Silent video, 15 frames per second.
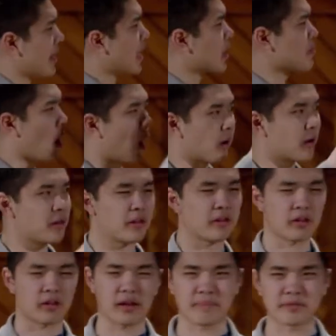how to parse this
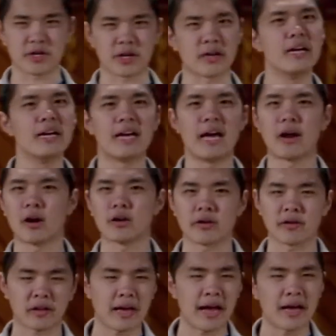exception and
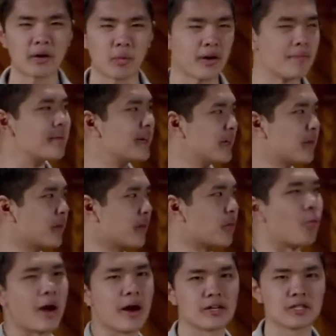understand what it means and
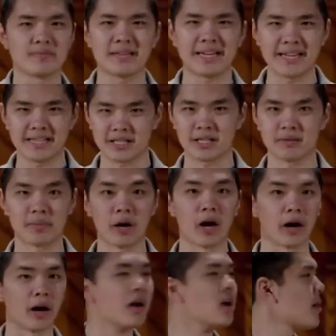where to begin to
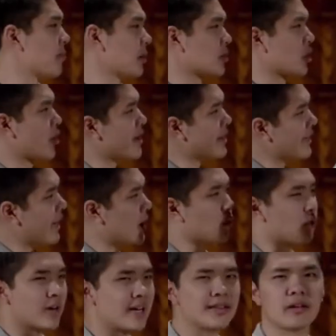debug. But learning how to
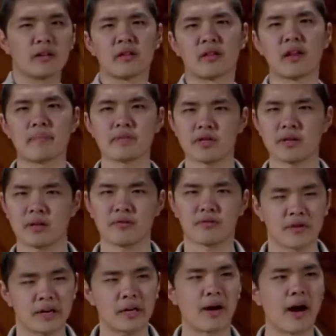read these exceptions and
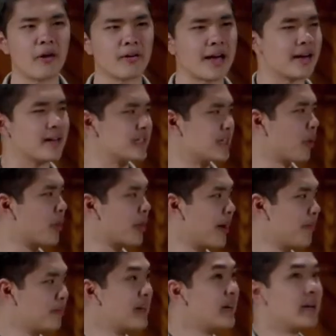figure out how to deal with
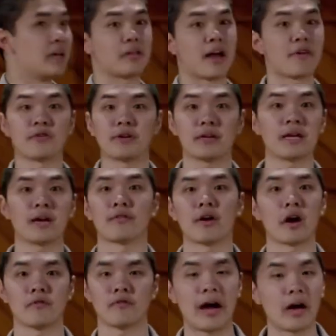them is definitely a
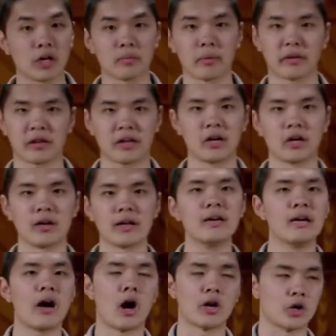very valuable skill
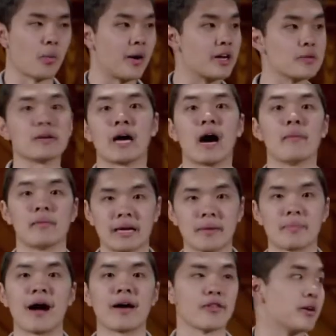on your way to becoming a
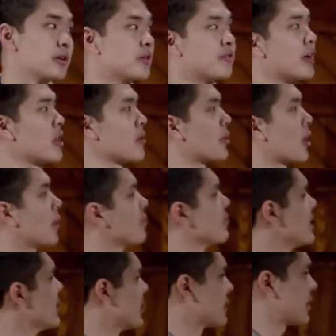Python developer.
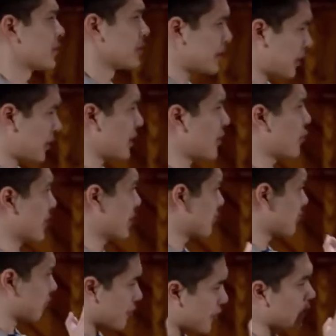And so let's see if we can
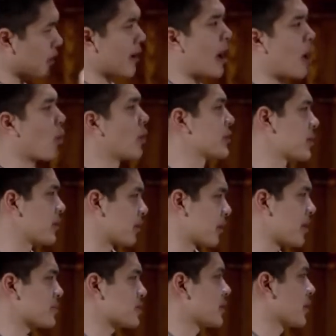figure out what this
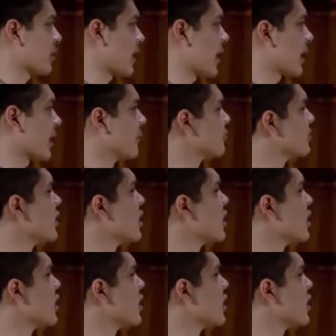exception is saying.